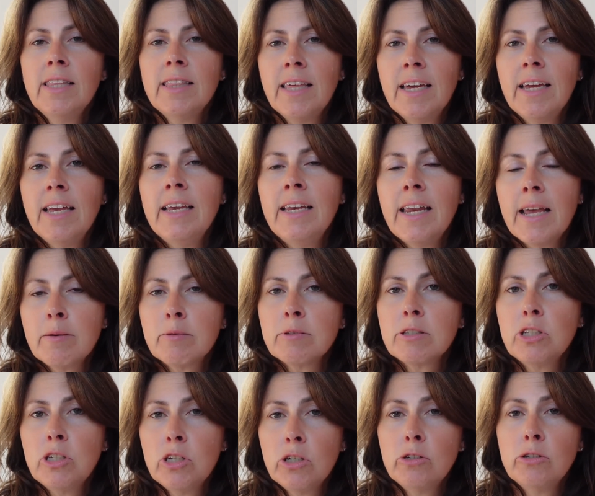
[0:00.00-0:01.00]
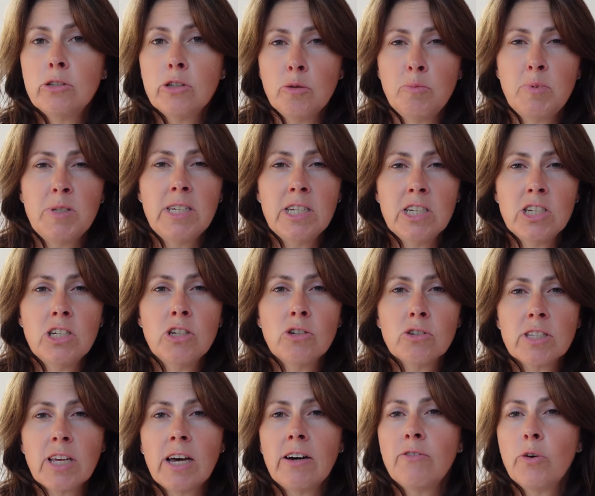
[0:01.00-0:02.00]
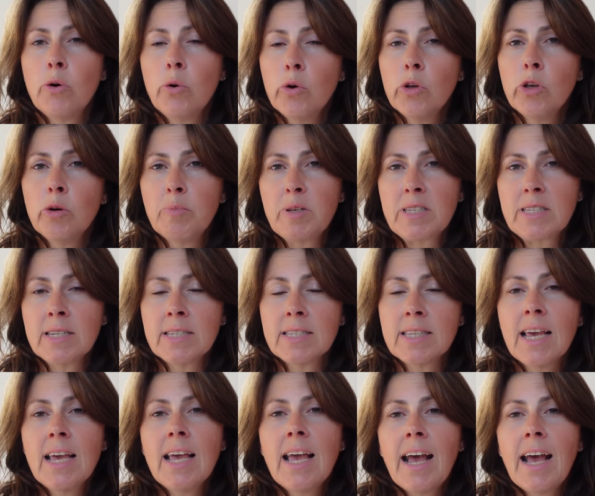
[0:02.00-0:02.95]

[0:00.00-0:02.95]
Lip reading: that enables you to position yourself or your business